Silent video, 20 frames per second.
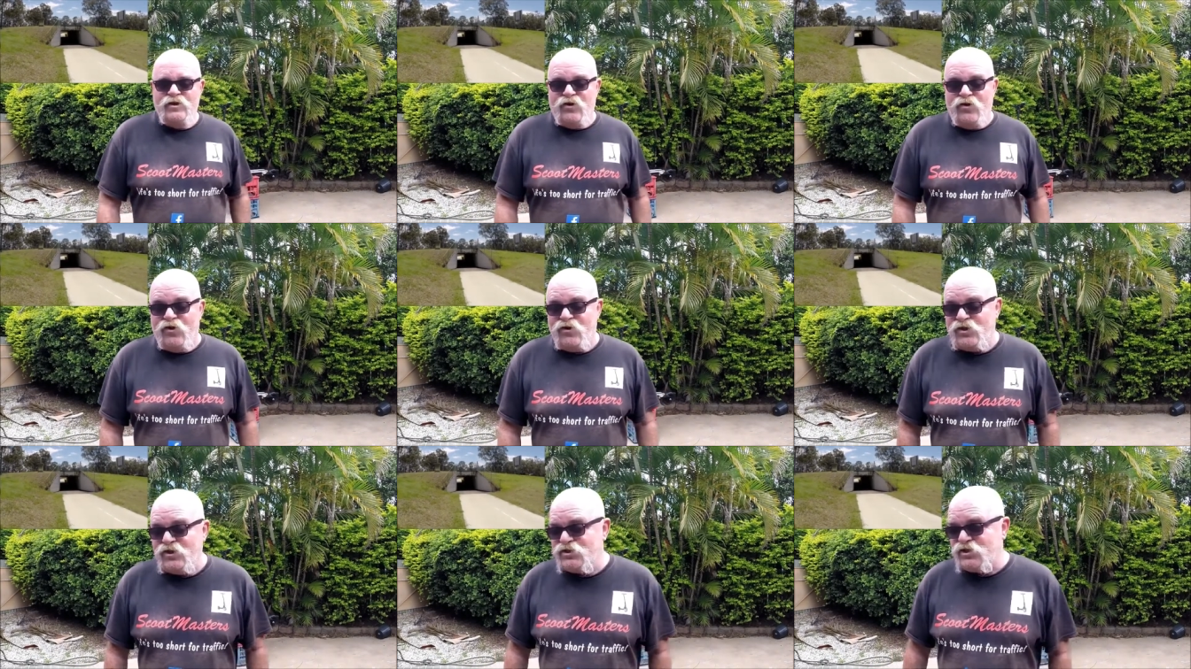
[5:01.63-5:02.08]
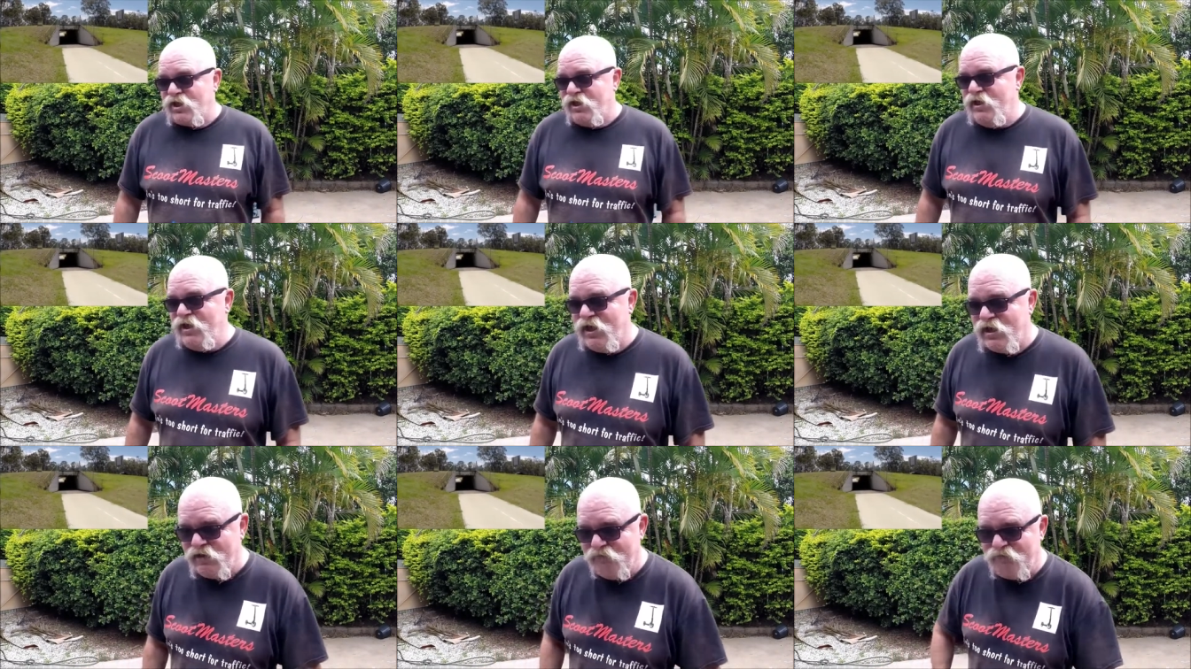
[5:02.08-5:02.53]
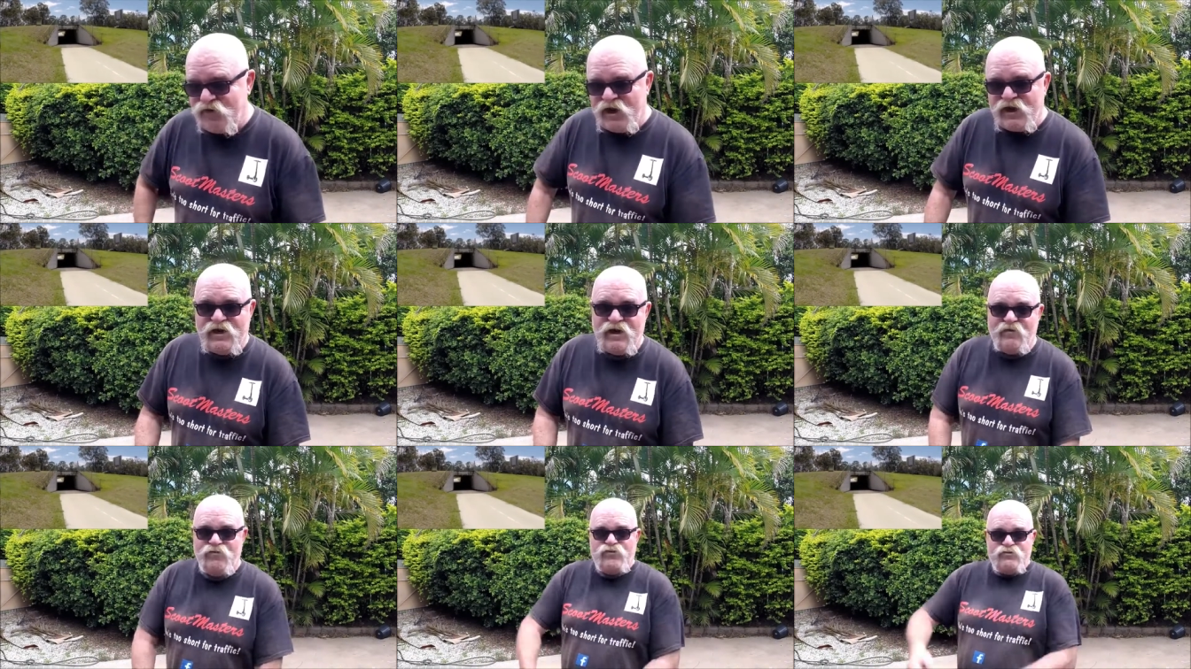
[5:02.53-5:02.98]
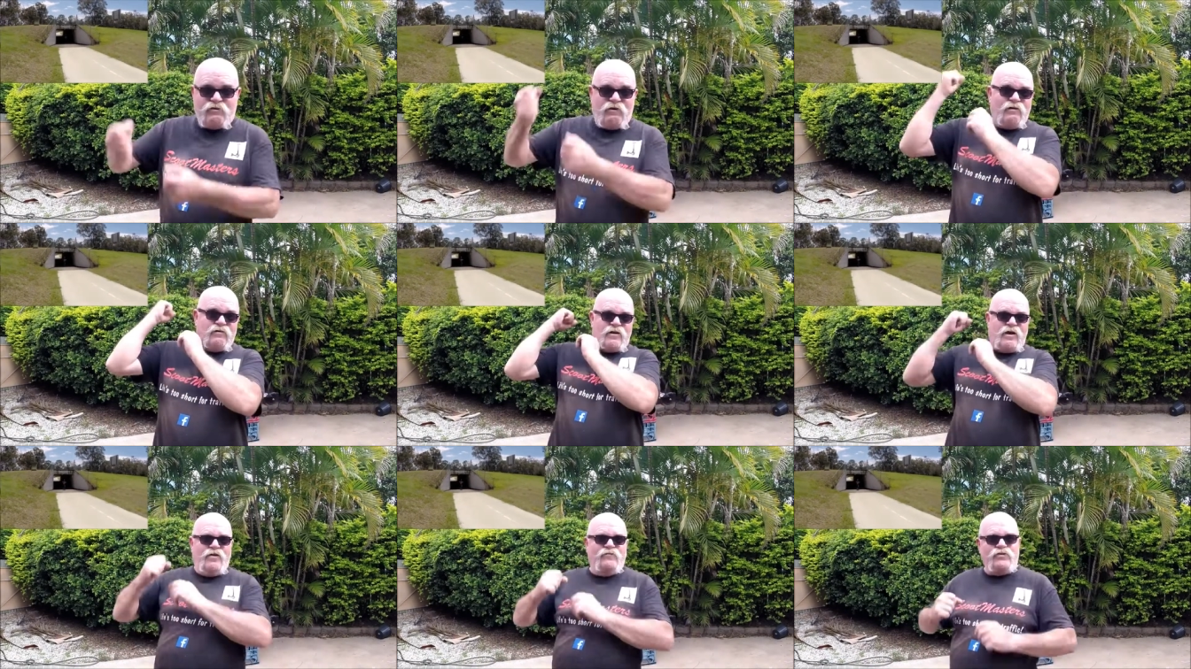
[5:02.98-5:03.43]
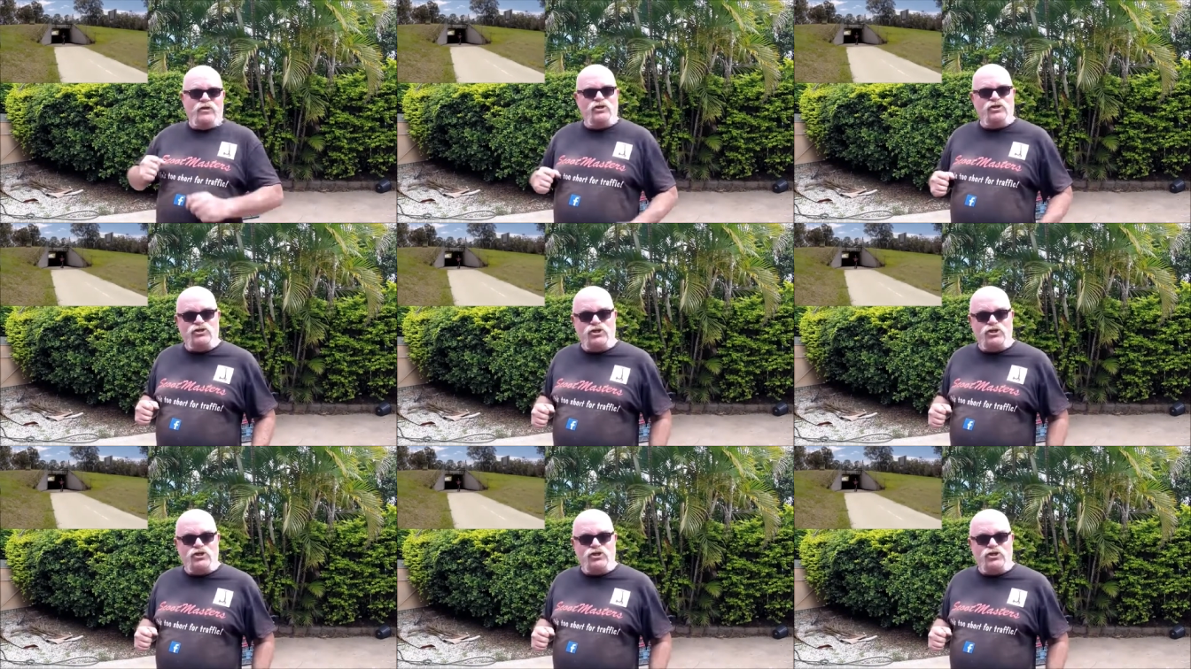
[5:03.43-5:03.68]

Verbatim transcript: Honestly, you can pick it up and throw it over your